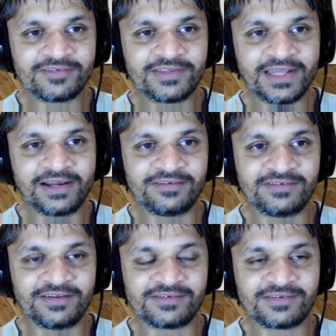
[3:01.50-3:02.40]
there
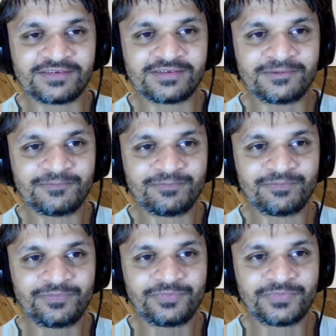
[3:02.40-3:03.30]
exists,
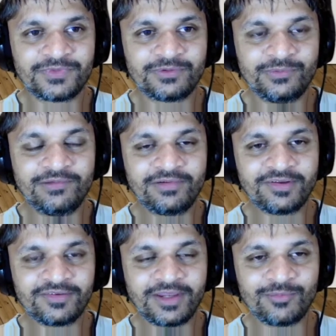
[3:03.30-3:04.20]
whenever a
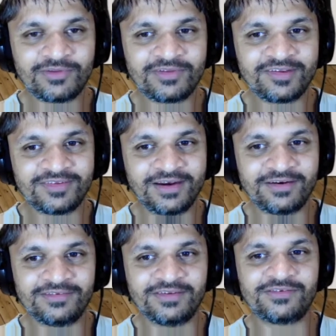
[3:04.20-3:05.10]
statement says there
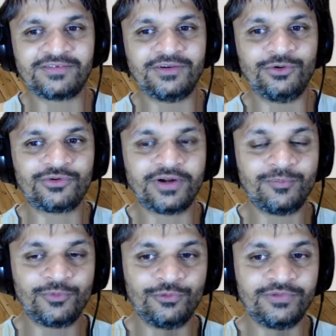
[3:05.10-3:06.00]
exists and you're trying to
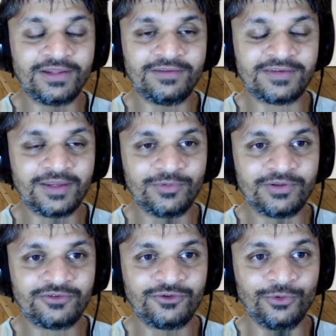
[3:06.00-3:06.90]
prove that the statement is
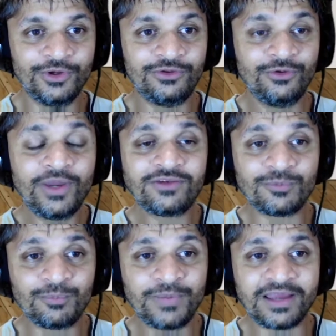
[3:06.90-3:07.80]
true, you get to
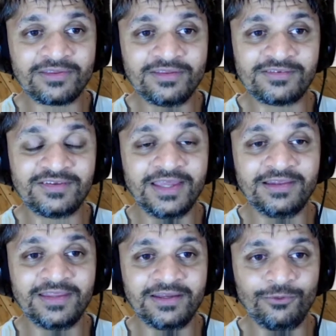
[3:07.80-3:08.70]
pick the C
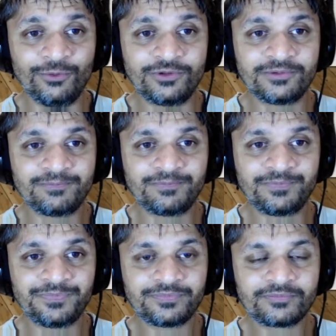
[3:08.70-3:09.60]
and the n naught.
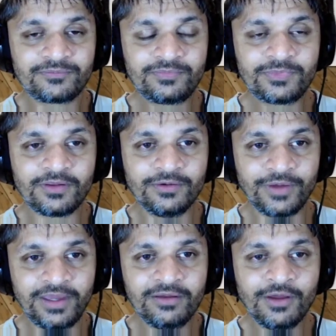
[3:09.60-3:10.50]

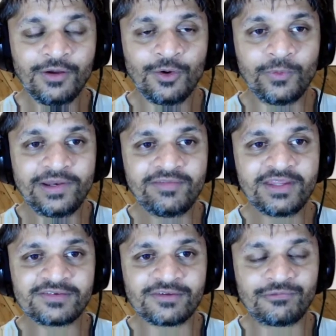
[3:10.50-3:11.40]
Okay, whenever
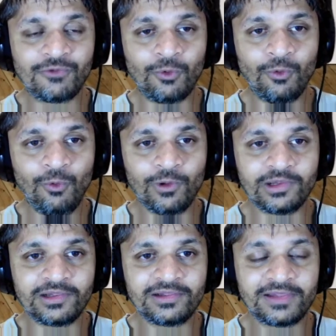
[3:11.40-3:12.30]
there's a for
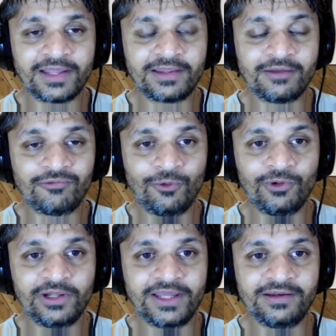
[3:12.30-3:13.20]
all, like that for
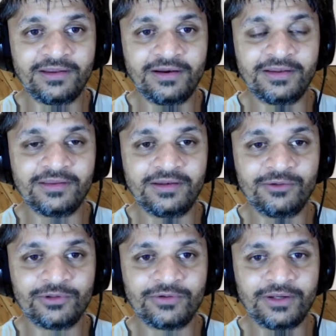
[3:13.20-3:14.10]
all n greater than
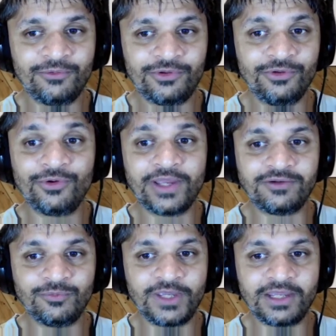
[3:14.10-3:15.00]
equal to n naught, you don't get
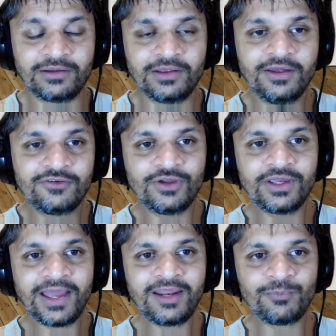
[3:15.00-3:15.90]
to pick it. So you can
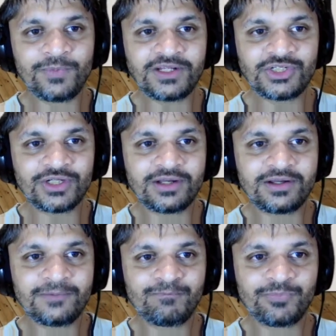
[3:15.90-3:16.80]
kind of
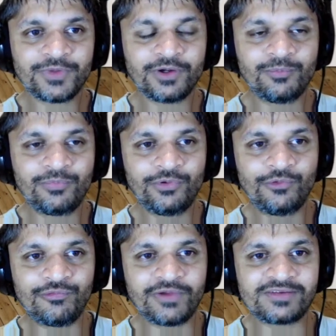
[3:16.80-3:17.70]
picture a
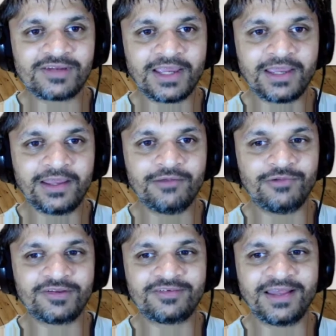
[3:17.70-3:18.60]
proof as like an
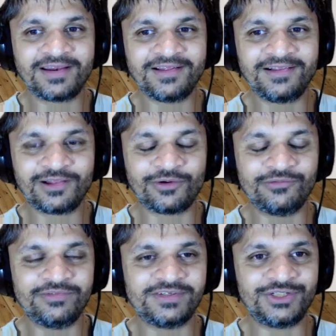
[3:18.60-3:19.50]
adversarial
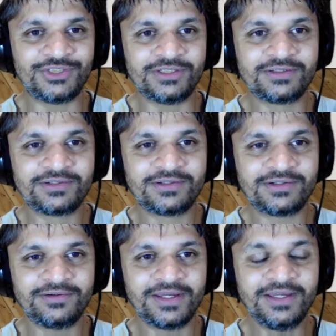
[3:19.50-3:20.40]
conversation.
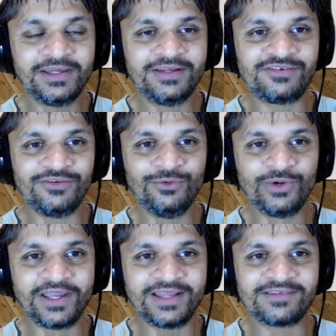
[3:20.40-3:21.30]
Okay, it's you
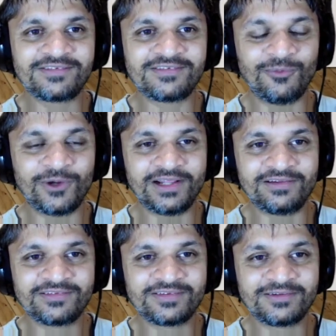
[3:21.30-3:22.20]
against someone
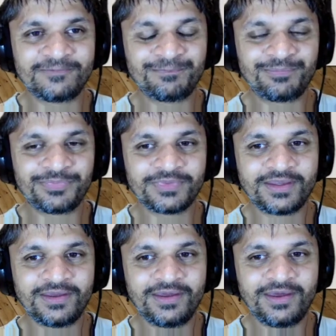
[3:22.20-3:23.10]
else.
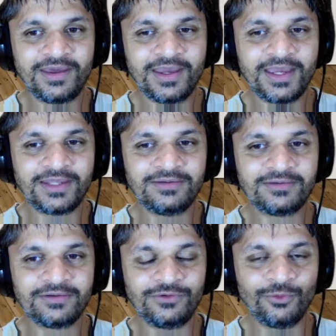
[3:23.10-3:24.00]
And
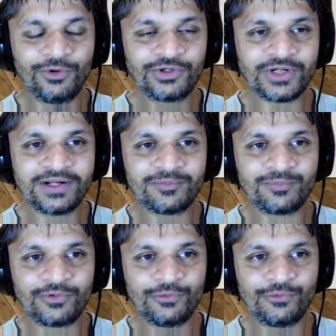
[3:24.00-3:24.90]
you're trying to
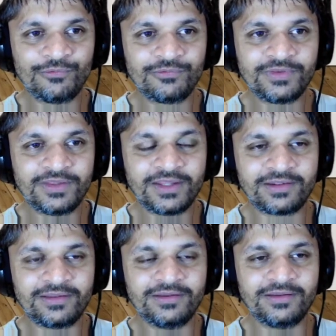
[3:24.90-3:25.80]
prove
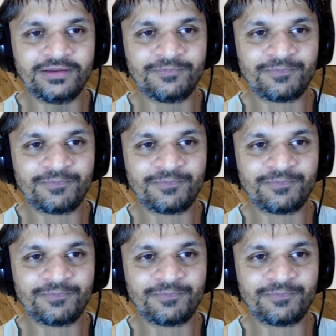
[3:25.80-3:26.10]
that the